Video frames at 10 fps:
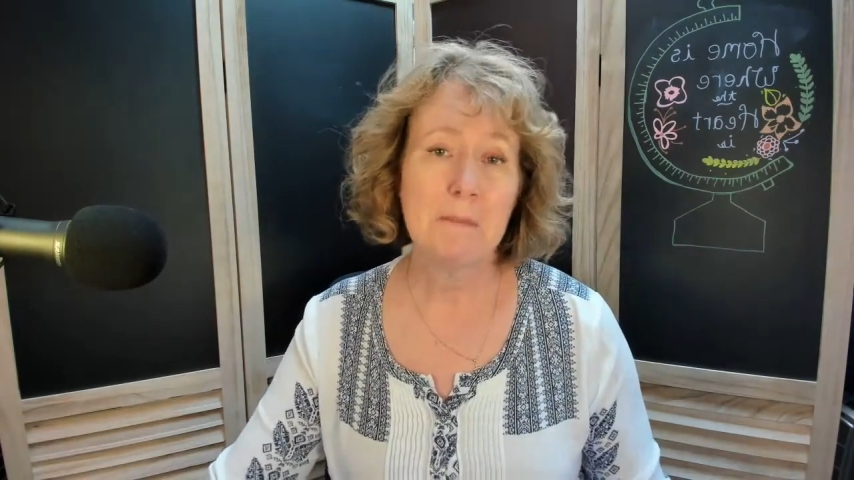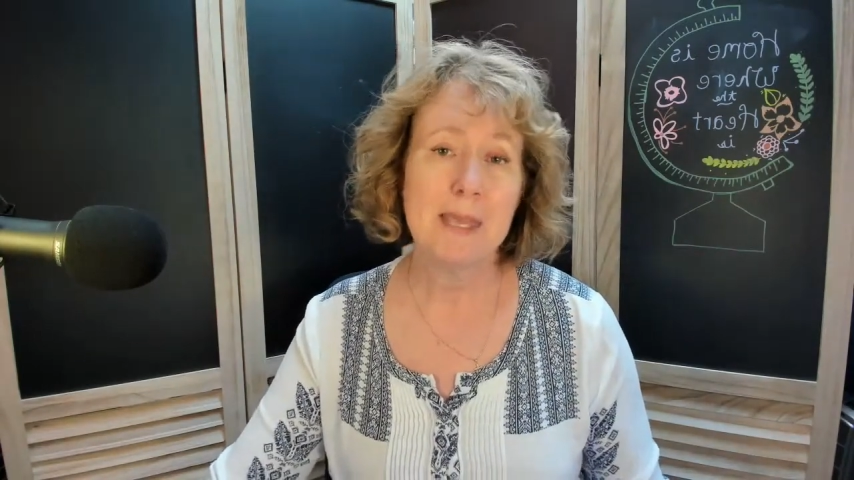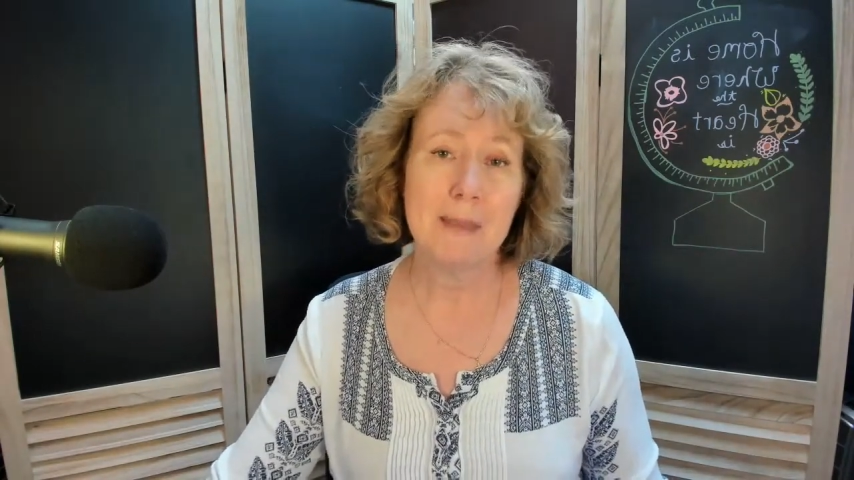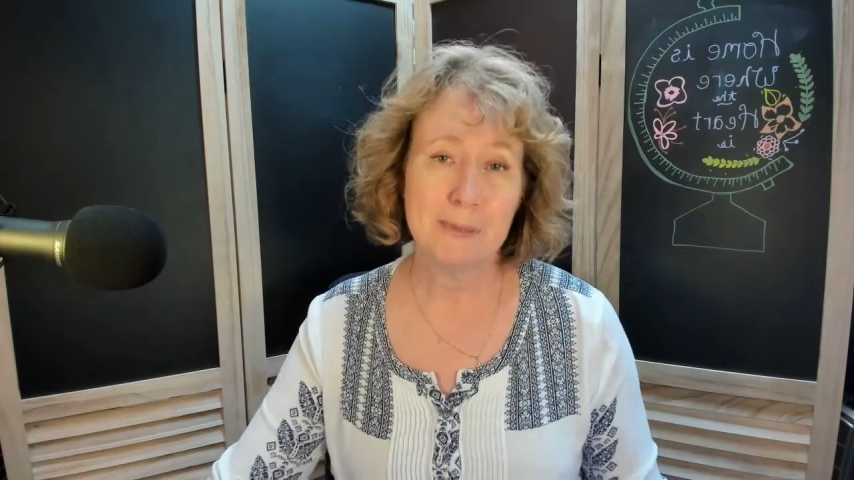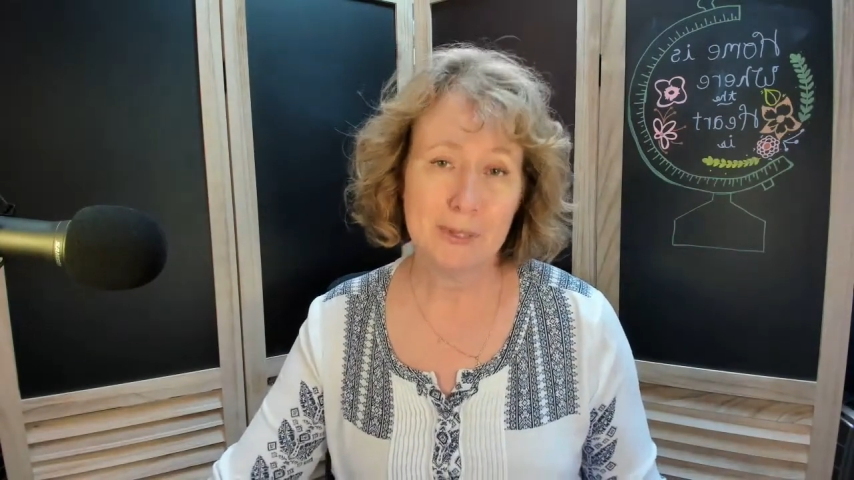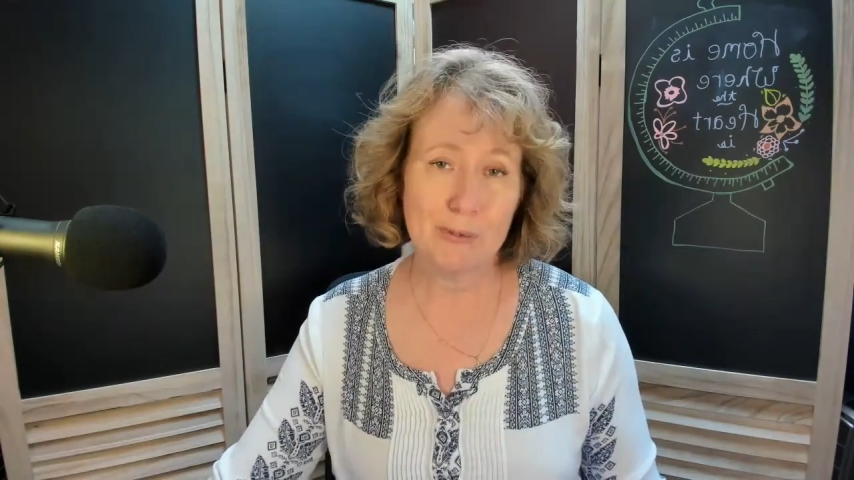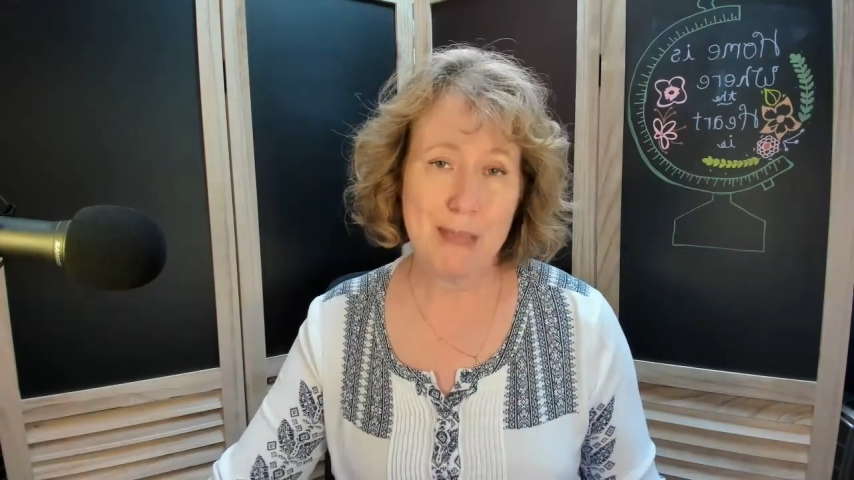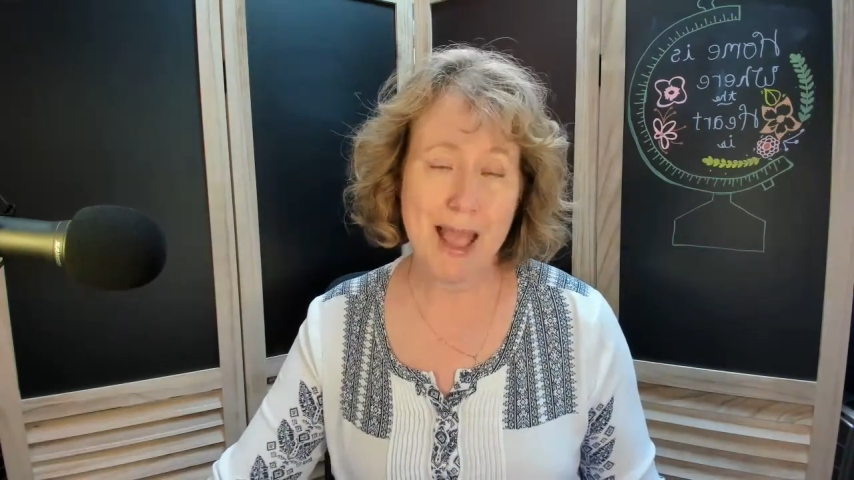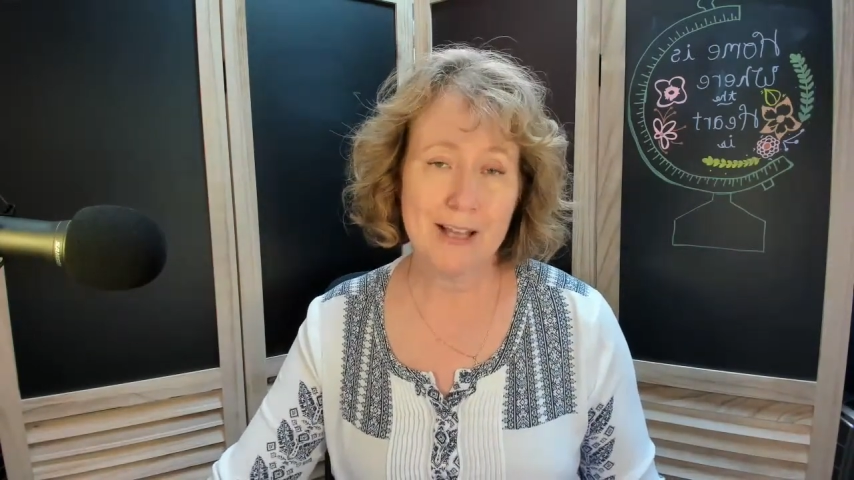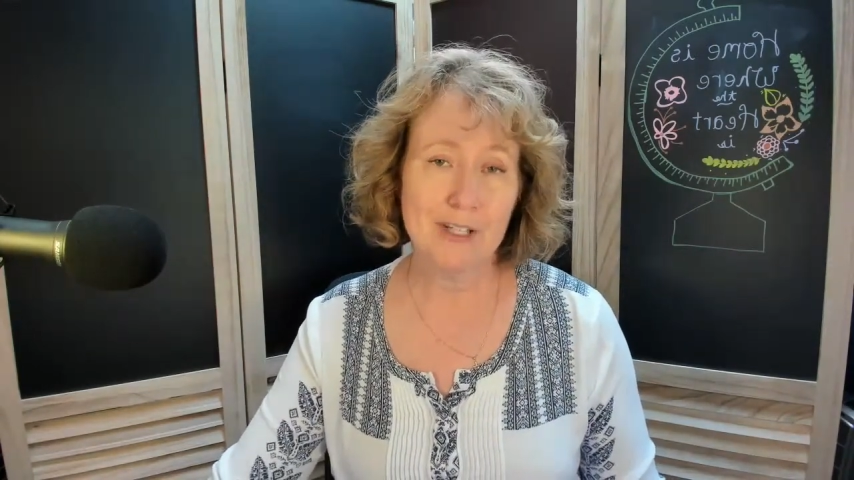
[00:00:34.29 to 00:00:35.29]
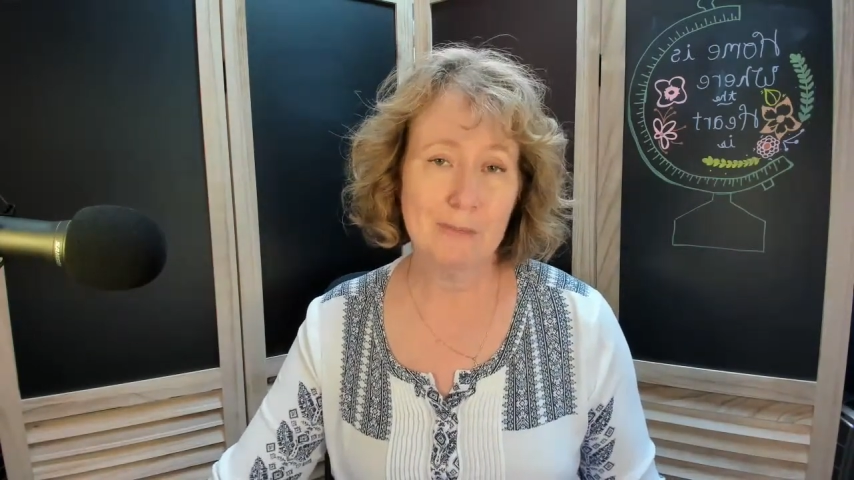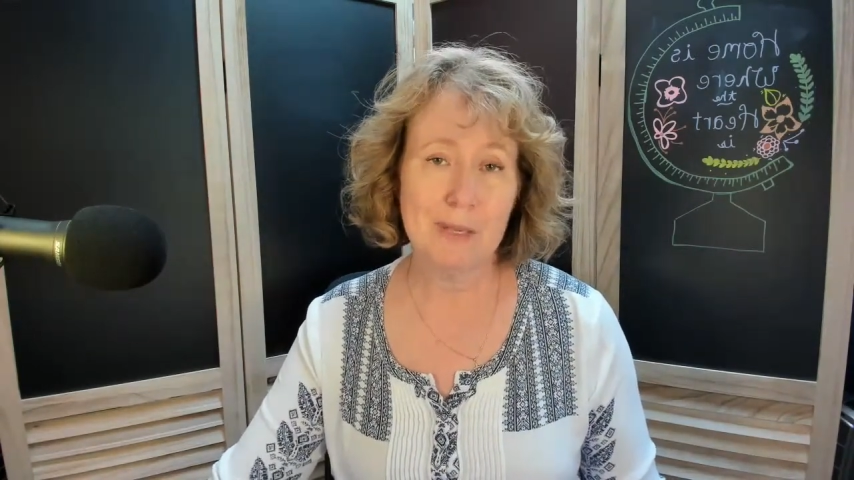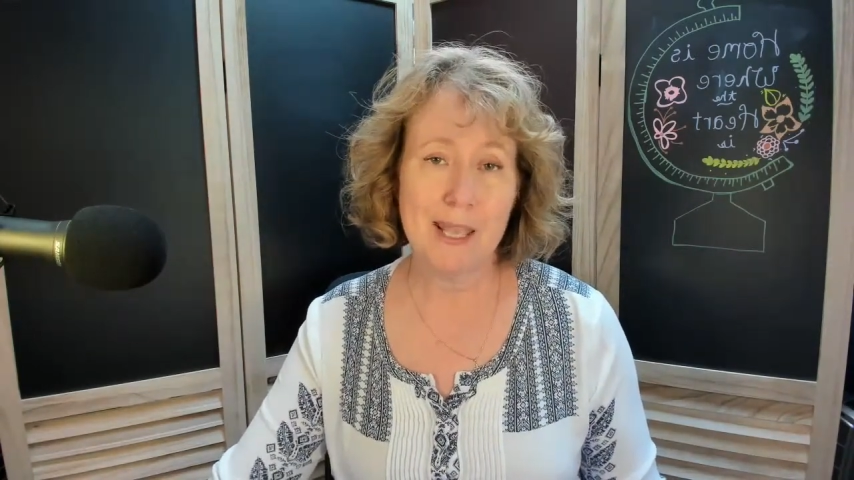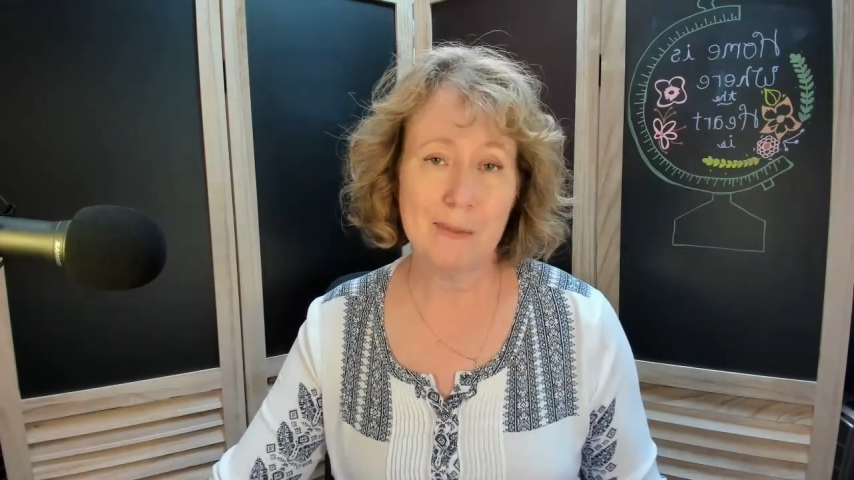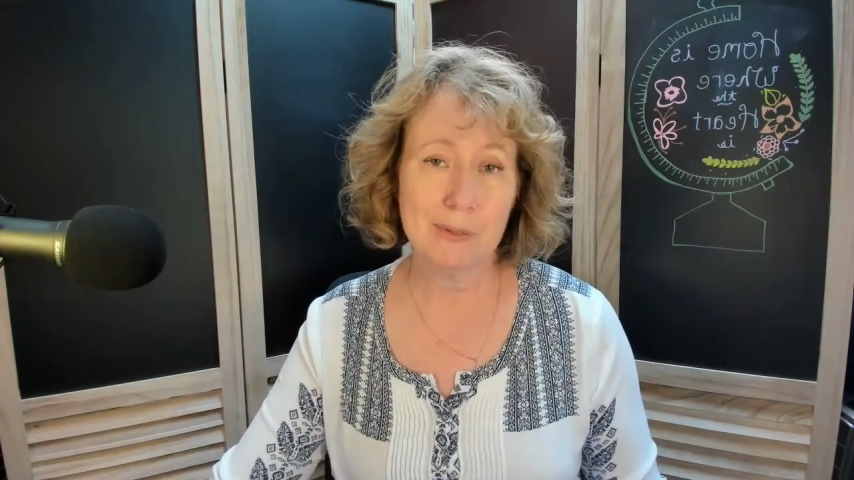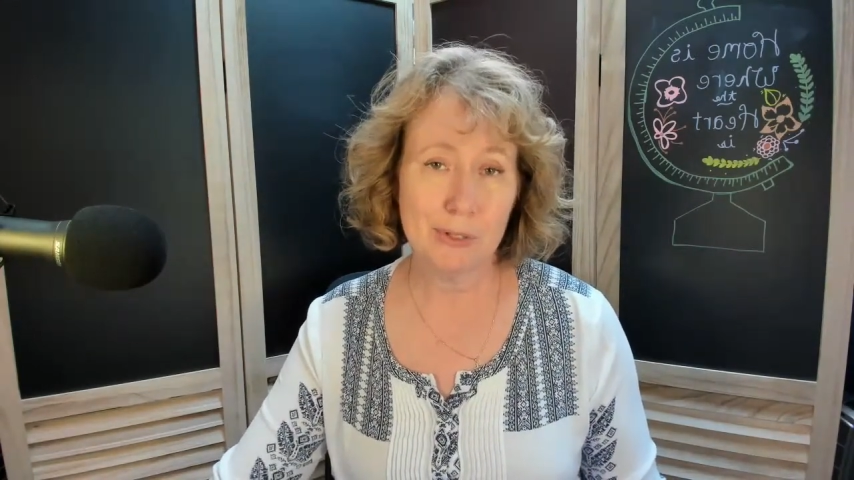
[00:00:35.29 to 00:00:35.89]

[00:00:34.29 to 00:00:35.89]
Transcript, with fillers: be able to match and be able